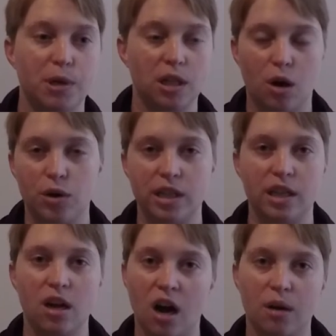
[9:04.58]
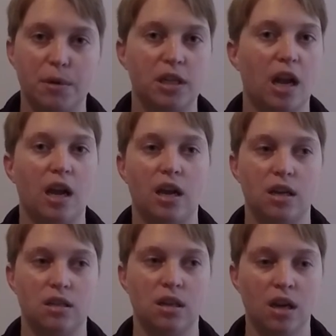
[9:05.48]
below in the comment
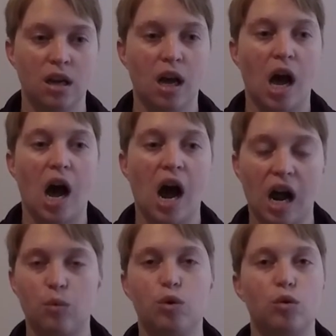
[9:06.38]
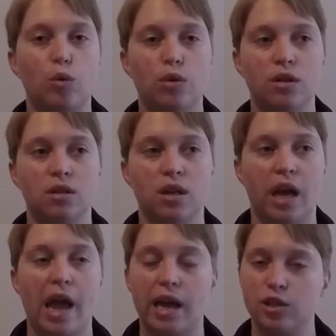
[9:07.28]
and I will
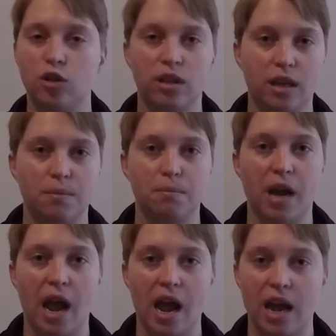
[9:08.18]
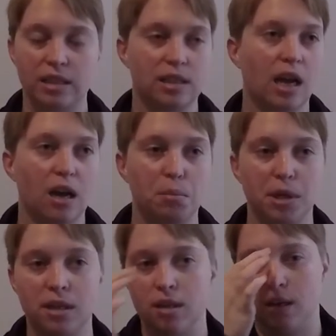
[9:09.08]
answer them ASAP.
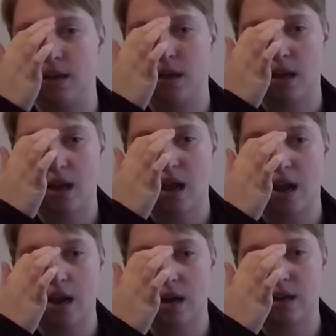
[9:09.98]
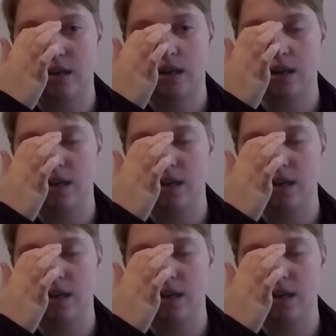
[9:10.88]
And